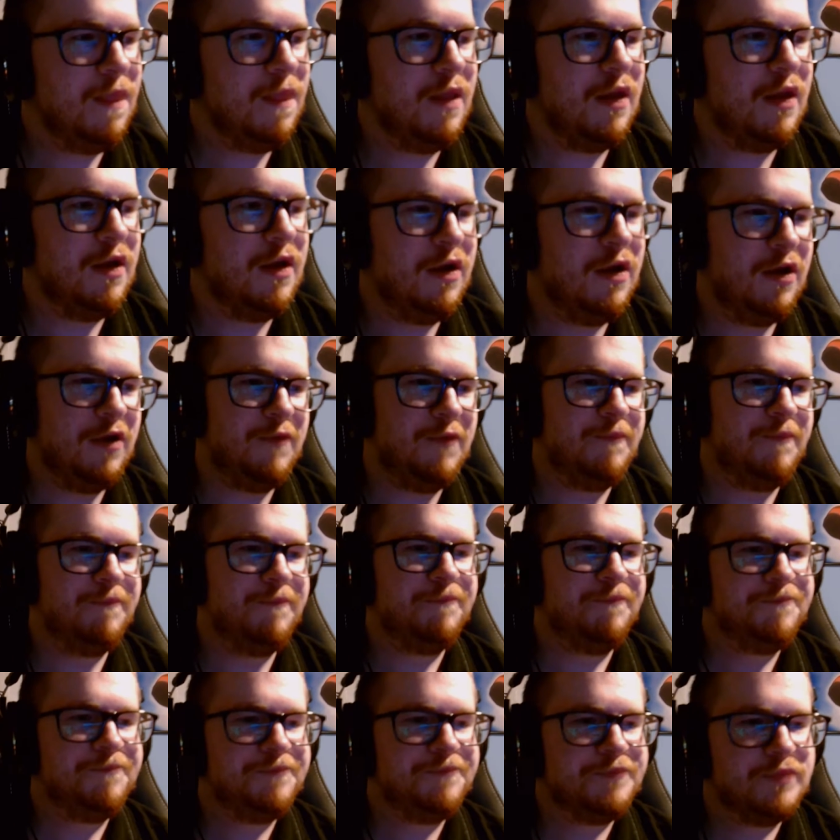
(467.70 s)

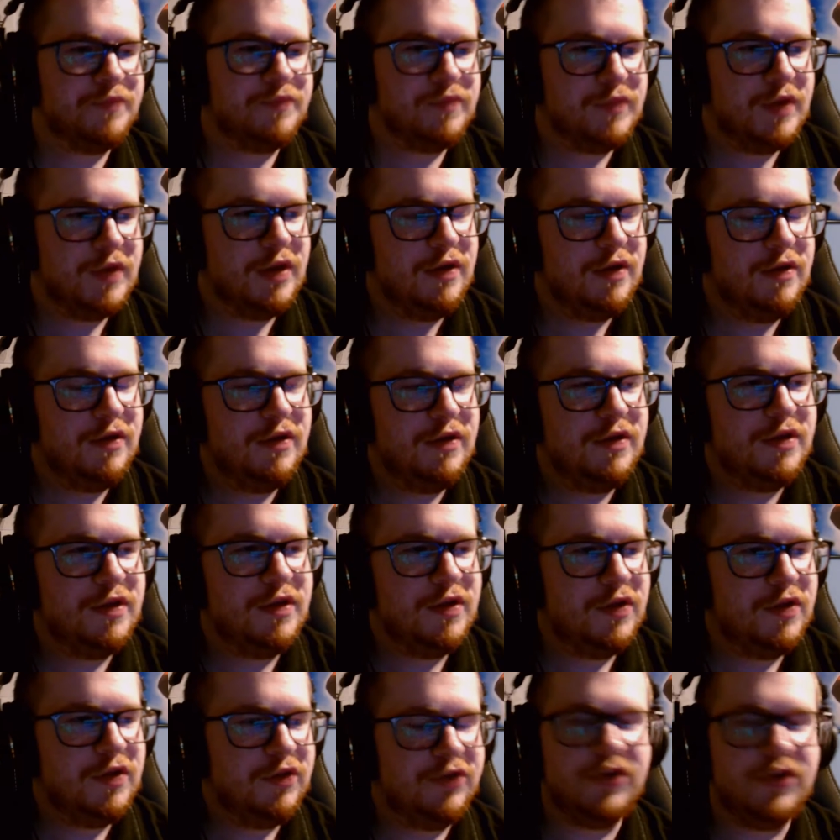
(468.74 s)
so
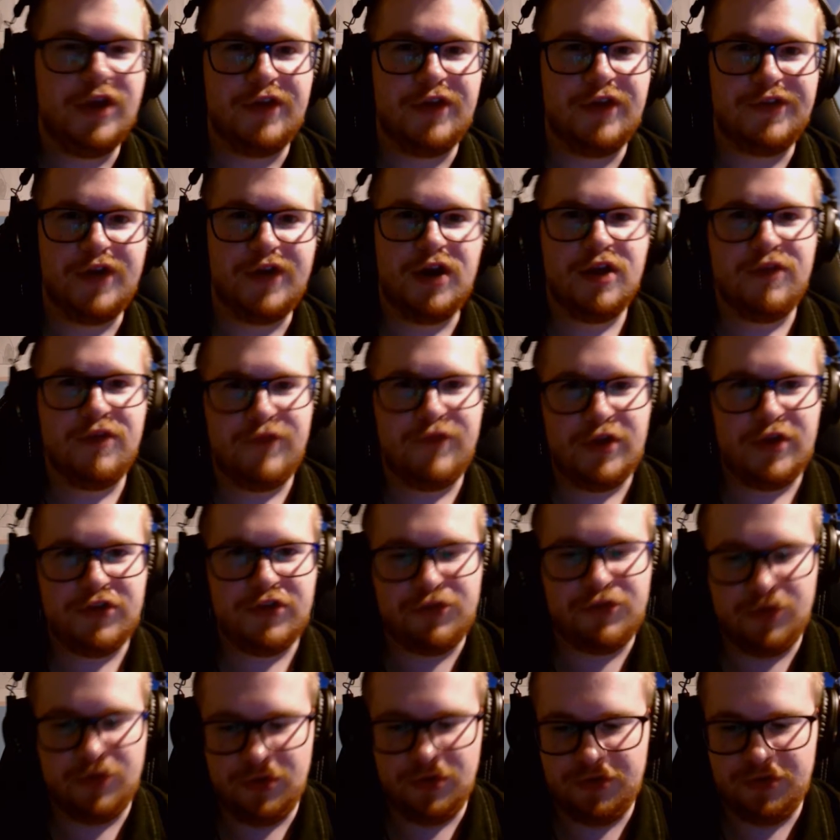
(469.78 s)
yeah, Sonic Advance
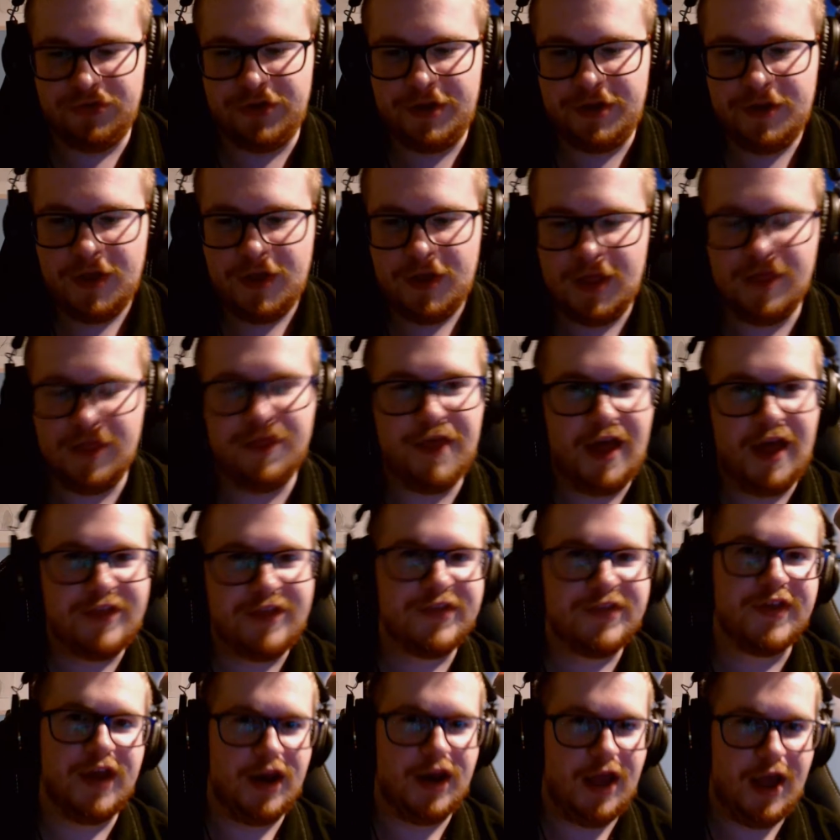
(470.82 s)
trilogy,
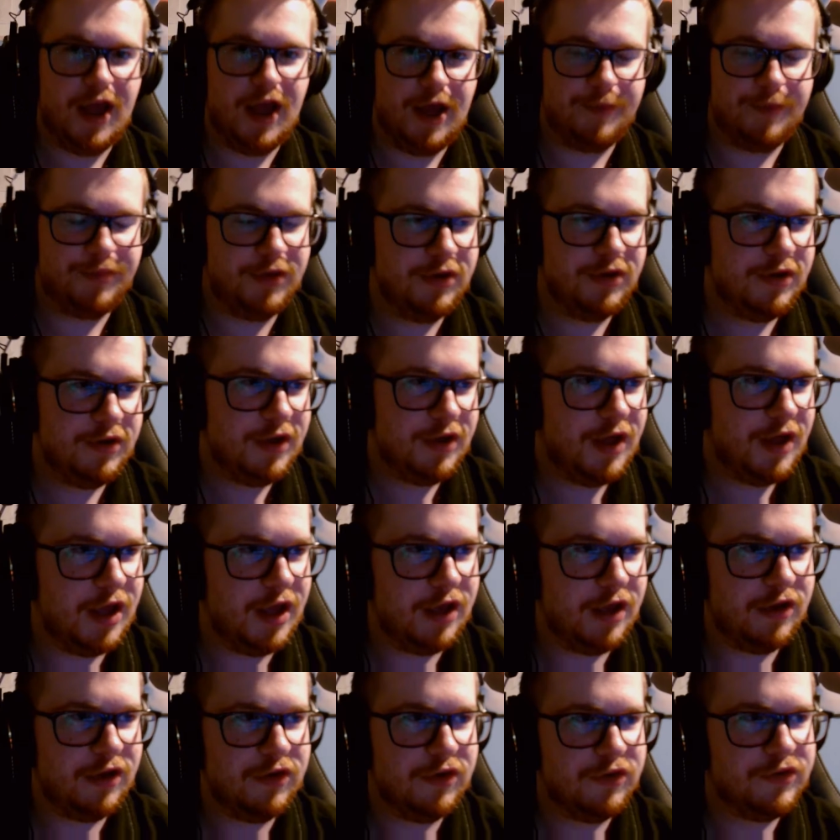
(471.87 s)
that's gonna happen,
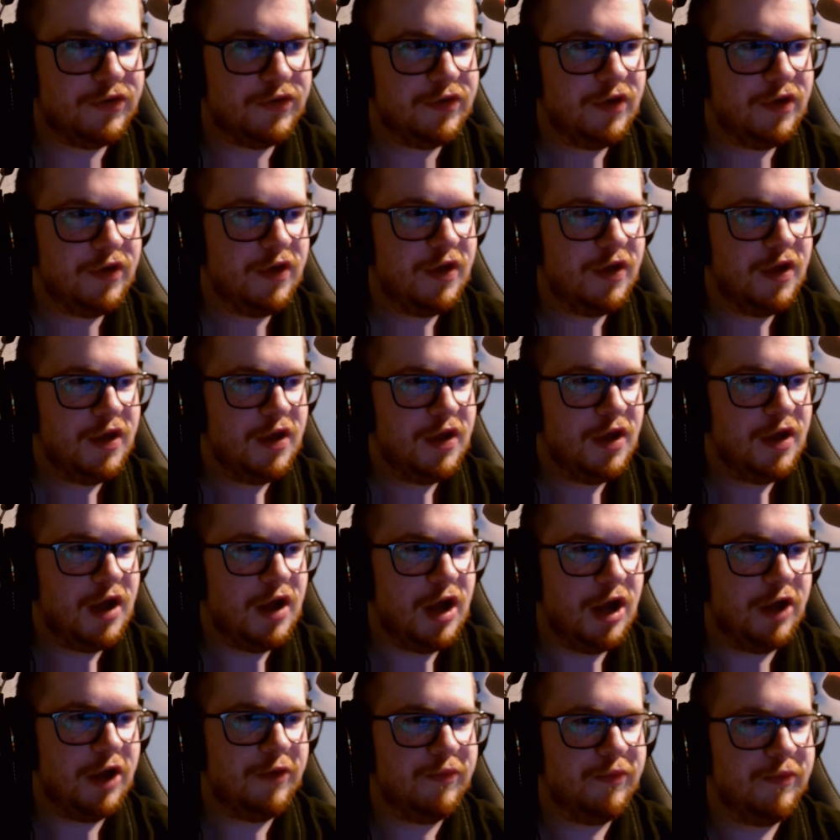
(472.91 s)
and
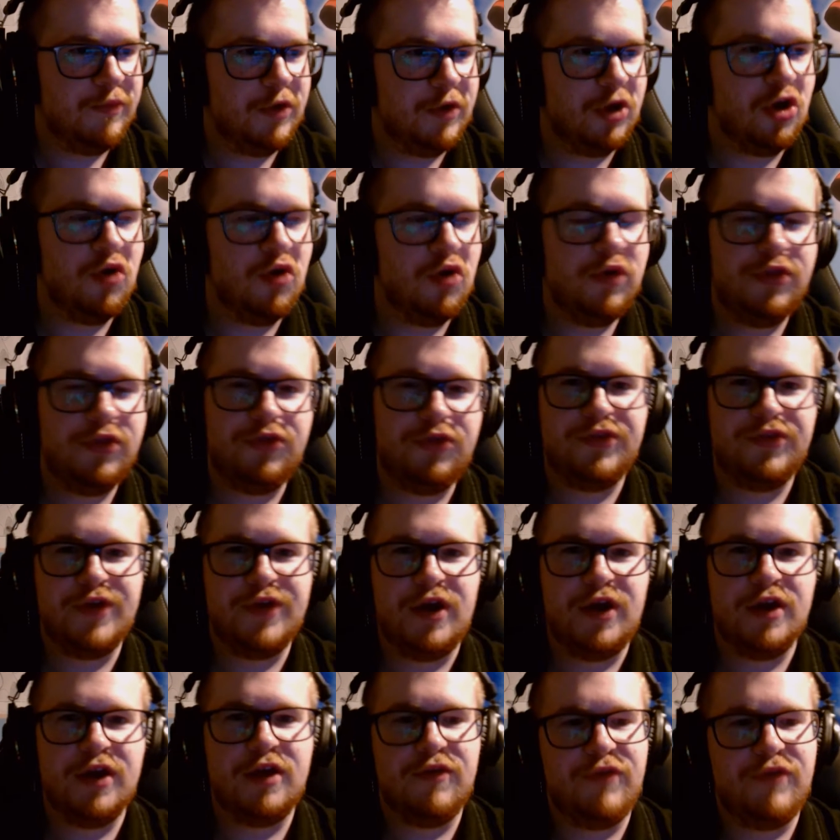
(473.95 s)
I'm going through
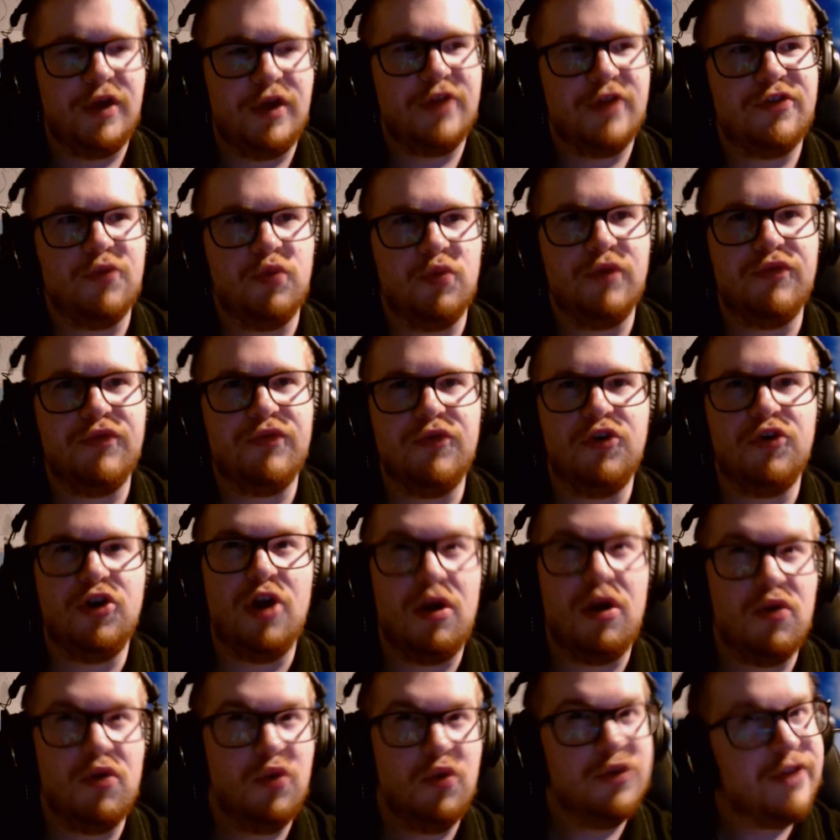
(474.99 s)
Sonic Advance with
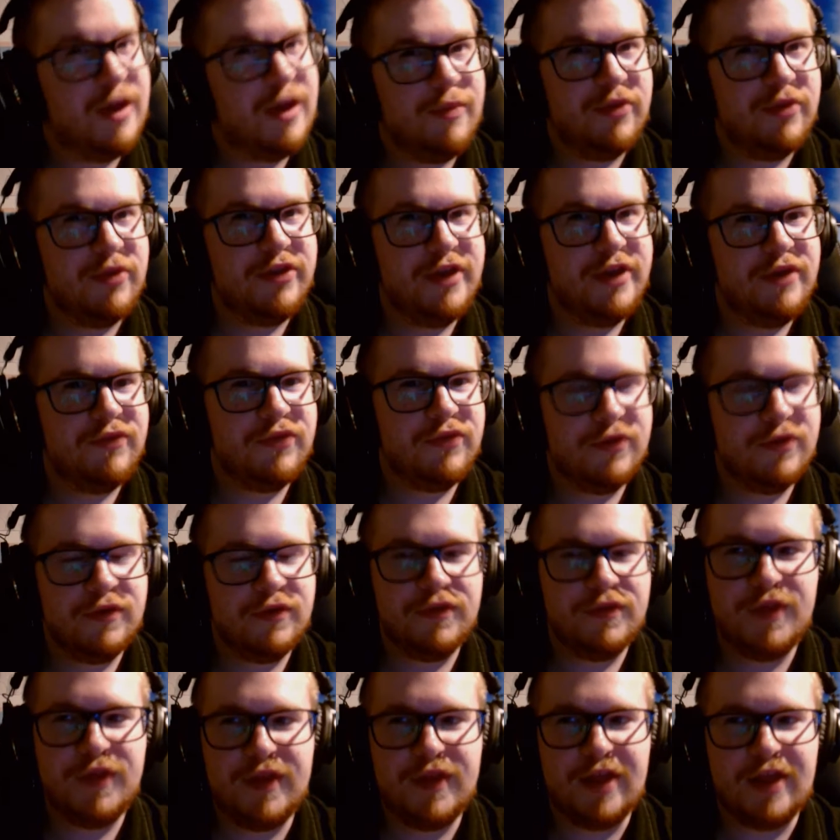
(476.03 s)
Knuckles, I believe.
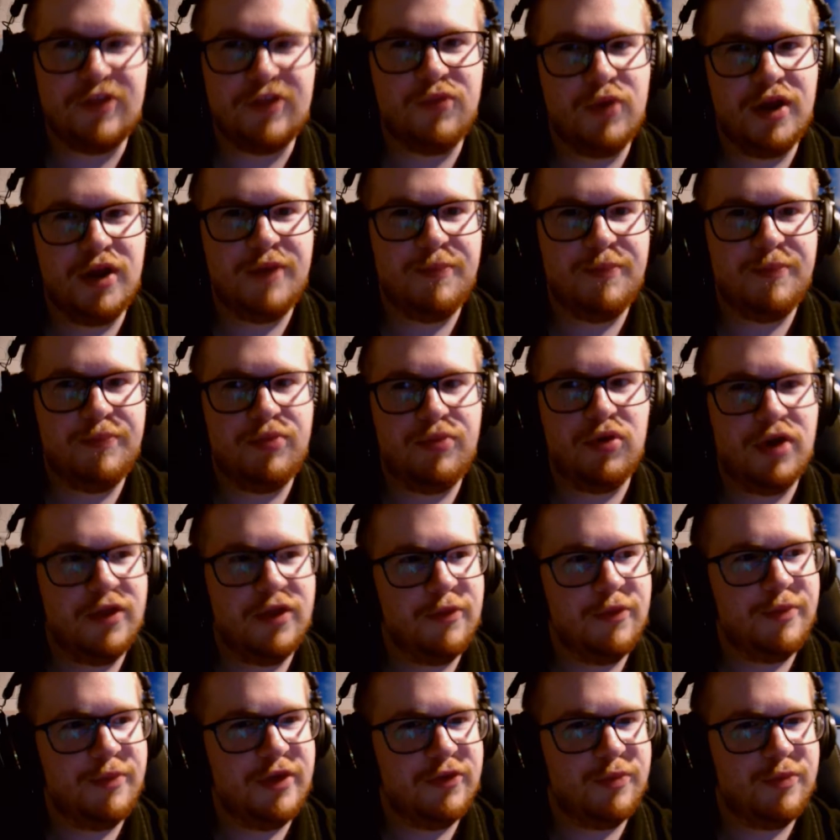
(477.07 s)
That's what I put
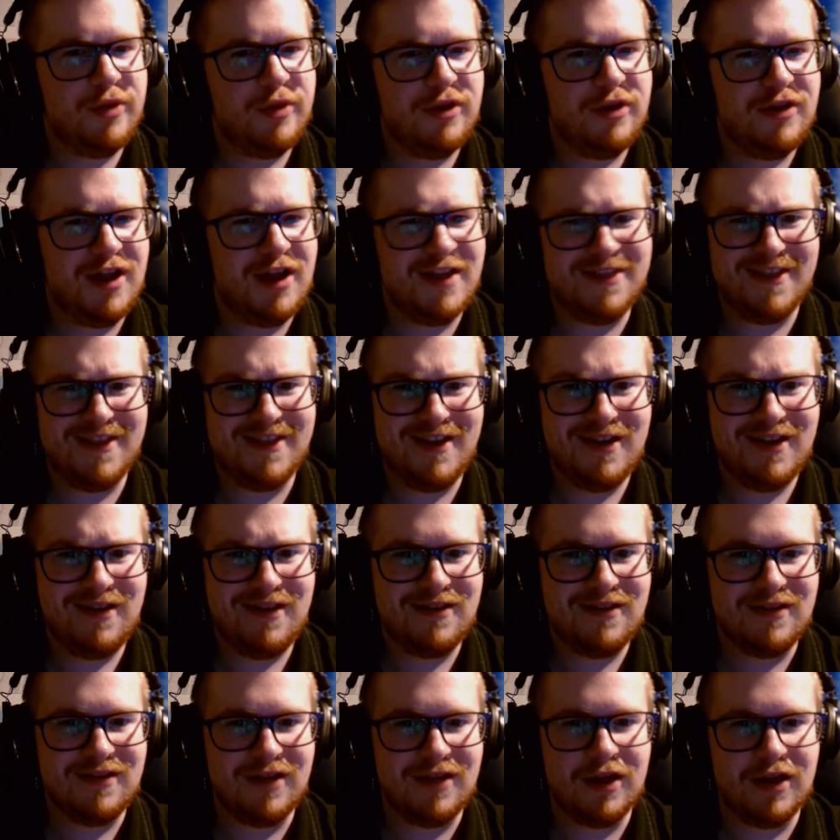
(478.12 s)
on the paste bin, I think.
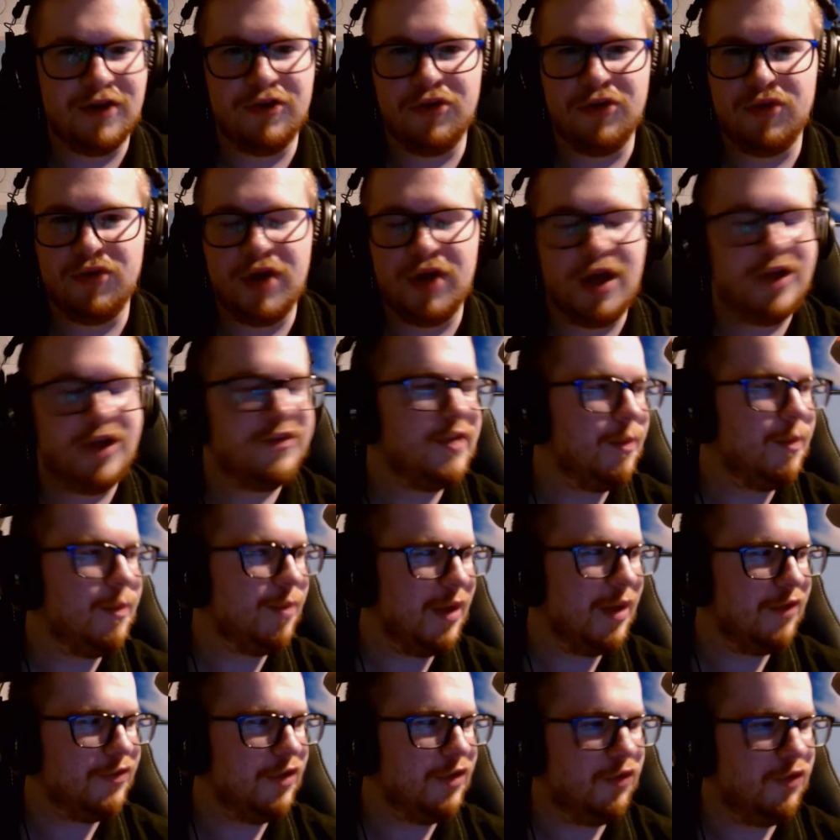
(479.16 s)
I don't know. I gotta stop
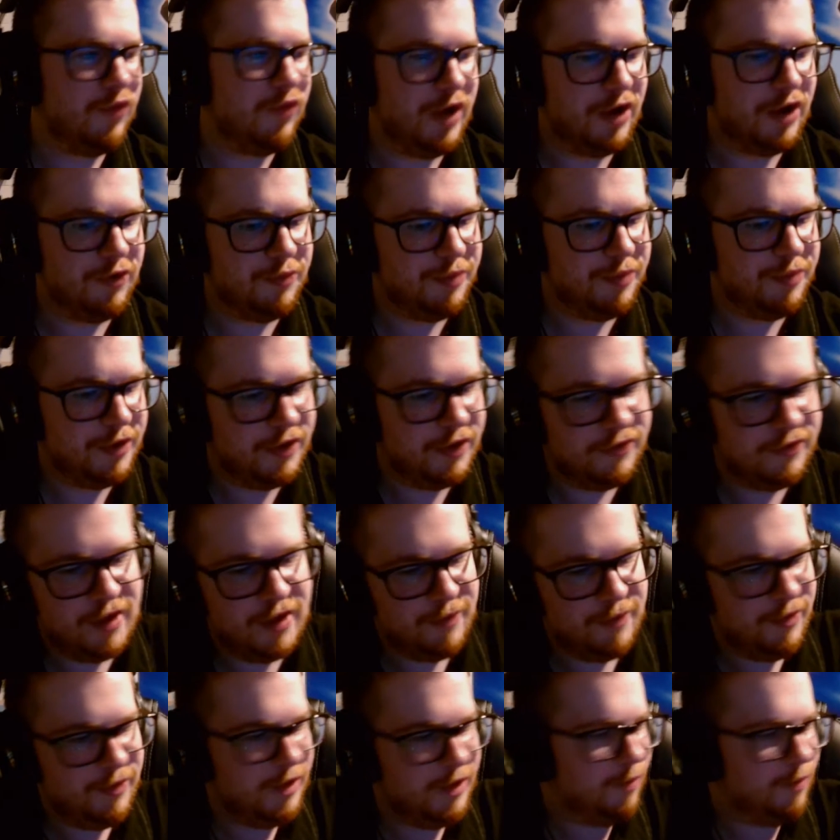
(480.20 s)
bouncing around because I'm like